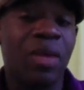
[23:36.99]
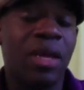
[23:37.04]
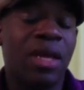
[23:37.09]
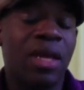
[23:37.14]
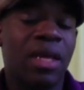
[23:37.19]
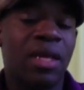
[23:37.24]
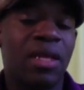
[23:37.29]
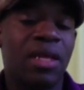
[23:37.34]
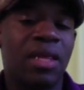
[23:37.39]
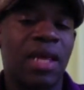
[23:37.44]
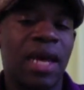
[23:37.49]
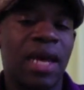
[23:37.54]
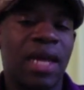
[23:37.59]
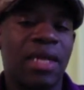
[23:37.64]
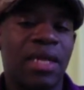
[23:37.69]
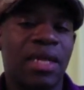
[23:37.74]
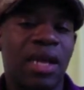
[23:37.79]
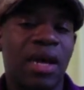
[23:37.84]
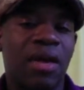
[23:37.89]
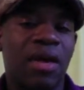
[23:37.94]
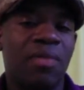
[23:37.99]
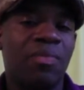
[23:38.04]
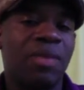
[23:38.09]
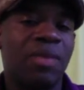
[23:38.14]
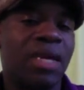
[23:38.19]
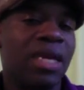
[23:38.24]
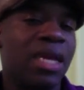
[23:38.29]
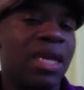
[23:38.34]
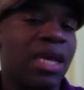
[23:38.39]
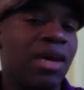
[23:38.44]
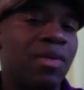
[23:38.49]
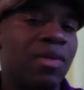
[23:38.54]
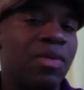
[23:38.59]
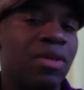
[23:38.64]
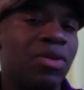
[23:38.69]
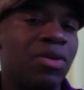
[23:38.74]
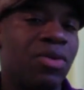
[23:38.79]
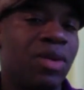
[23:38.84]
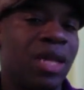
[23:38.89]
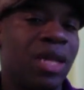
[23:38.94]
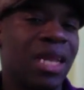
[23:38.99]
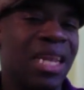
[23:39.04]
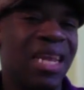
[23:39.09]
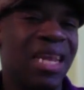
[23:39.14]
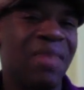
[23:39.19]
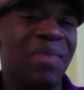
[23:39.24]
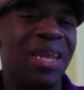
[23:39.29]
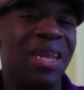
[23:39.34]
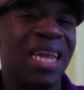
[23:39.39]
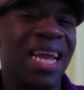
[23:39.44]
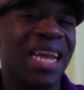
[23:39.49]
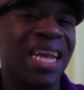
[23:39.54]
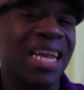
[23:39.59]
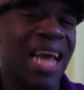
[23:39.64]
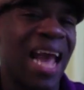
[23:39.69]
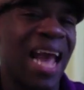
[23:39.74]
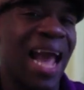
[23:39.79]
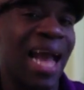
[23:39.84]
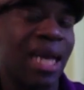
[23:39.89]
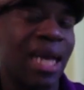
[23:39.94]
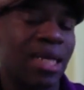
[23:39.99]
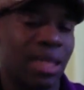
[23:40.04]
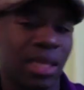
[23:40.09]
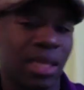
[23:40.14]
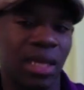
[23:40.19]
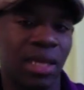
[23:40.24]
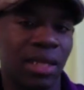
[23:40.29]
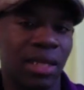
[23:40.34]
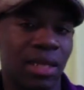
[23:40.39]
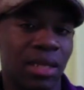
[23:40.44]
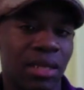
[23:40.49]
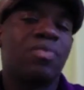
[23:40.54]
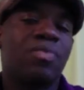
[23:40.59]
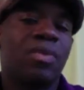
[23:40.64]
is that it helps to eliminate accents.